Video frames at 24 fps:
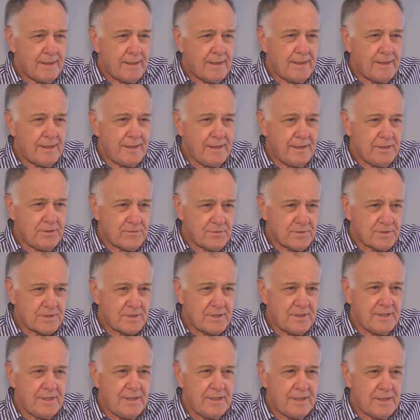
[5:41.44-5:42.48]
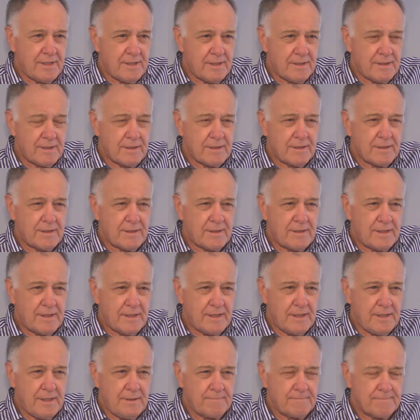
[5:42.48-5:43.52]
interest in
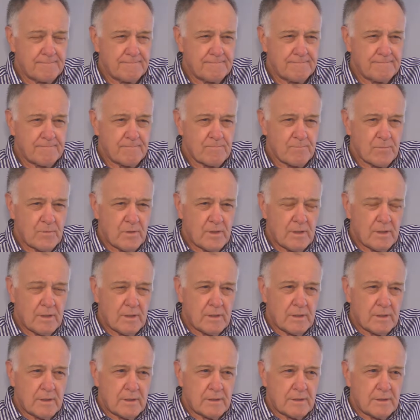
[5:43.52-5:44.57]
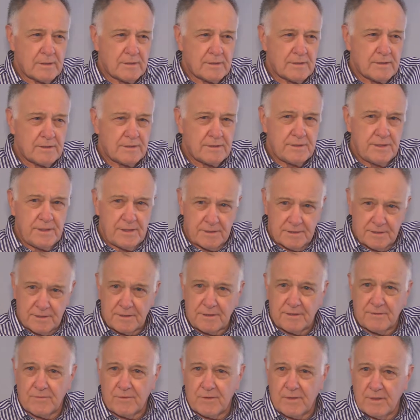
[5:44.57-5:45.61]
the
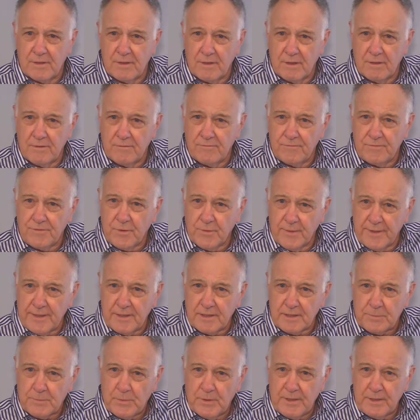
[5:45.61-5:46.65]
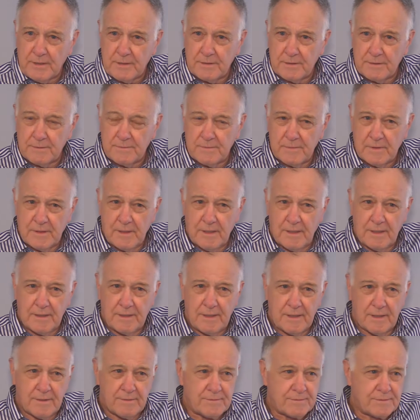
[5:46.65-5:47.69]
citizens of Eureka Springs.
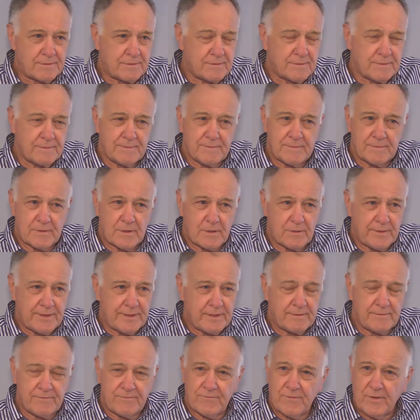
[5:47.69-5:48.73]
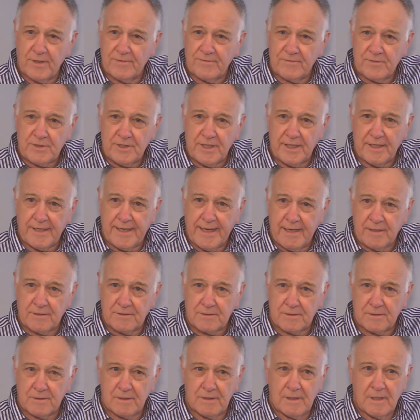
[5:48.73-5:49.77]
Going from the city
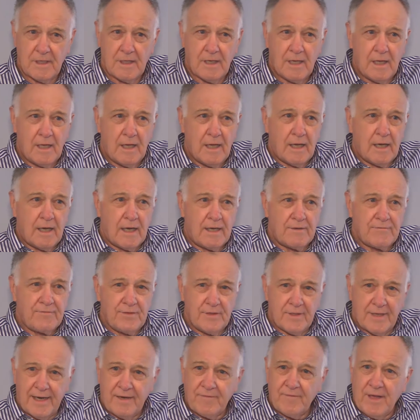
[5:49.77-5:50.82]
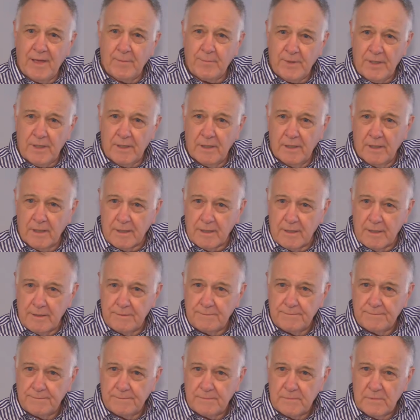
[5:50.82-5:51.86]
council, I feel that I've not been heard.
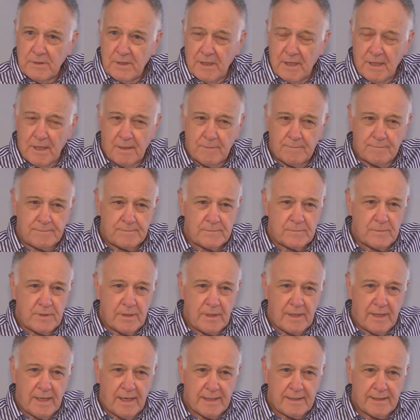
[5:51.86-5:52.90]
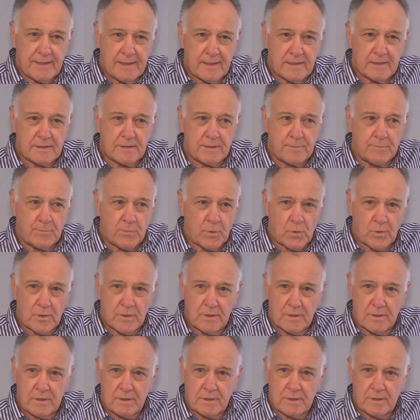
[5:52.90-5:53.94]
And I think it's
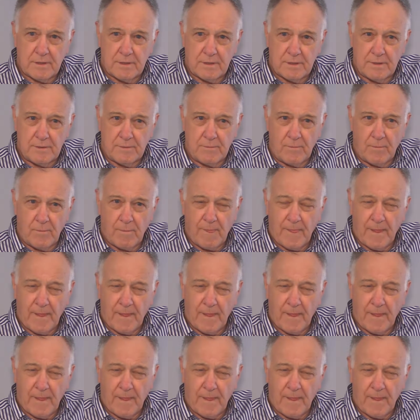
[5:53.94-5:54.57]
important to